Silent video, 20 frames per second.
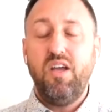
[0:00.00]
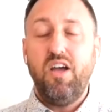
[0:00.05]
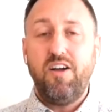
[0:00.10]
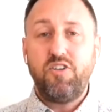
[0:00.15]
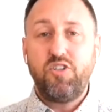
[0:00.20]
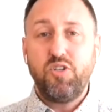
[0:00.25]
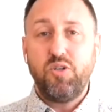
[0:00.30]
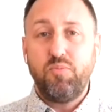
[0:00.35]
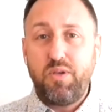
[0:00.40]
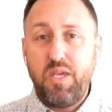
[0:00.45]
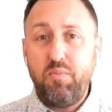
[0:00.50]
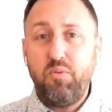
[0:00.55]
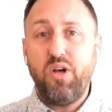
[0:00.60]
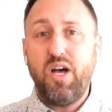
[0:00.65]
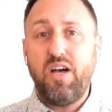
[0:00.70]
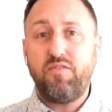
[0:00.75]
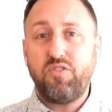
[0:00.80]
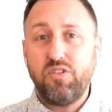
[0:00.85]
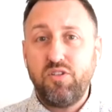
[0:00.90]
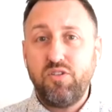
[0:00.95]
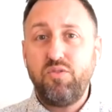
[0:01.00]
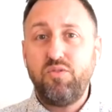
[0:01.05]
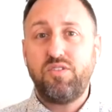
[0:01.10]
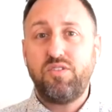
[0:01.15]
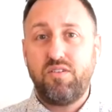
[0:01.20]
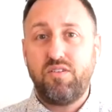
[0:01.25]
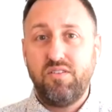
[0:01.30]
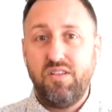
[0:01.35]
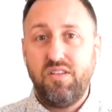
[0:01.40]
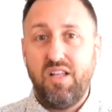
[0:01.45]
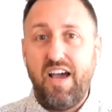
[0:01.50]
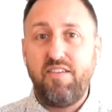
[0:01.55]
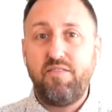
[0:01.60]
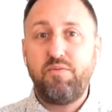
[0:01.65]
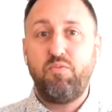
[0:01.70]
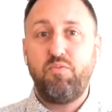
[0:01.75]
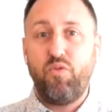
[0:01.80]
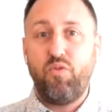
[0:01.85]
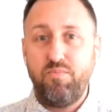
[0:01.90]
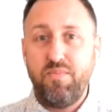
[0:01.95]
until people have to lose their lives
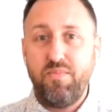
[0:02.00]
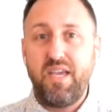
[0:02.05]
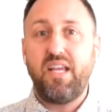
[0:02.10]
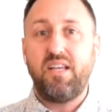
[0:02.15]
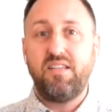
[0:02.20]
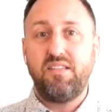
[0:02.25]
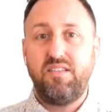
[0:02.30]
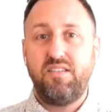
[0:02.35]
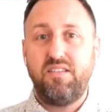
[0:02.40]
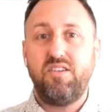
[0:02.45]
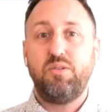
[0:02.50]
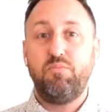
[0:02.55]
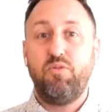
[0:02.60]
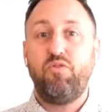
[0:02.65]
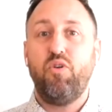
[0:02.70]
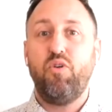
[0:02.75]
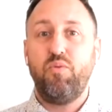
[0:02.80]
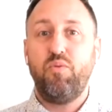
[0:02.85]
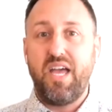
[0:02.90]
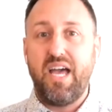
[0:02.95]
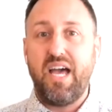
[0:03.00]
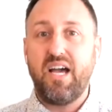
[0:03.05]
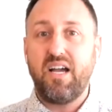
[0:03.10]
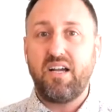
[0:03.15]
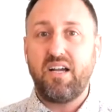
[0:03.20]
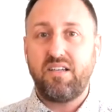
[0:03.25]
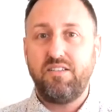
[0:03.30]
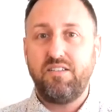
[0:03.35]
before we make a decision and before we act.